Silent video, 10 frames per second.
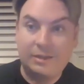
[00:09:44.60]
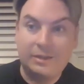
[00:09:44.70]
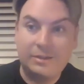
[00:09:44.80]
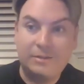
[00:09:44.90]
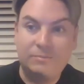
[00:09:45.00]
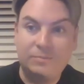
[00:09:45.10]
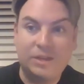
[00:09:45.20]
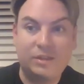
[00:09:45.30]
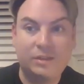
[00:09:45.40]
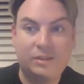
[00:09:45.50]
I
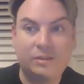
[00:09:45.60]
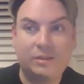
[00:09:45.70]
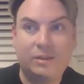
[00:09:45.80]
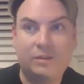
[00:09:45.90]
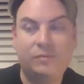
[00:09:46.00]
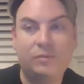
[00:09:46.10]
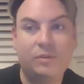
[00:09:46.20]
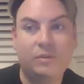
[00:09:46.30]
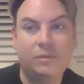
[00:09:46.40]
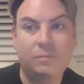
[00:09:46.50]
think if
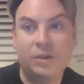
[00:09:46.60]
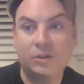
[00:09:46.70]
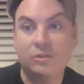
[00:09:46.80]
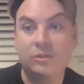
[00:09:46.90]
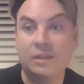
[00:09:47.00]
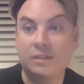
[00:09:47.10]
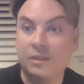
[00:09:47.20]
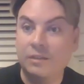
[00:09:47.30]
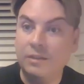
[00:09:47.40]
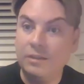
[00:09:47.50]
the person is
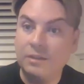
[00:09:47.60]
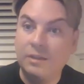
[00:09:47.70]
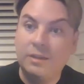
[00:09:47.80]
asking that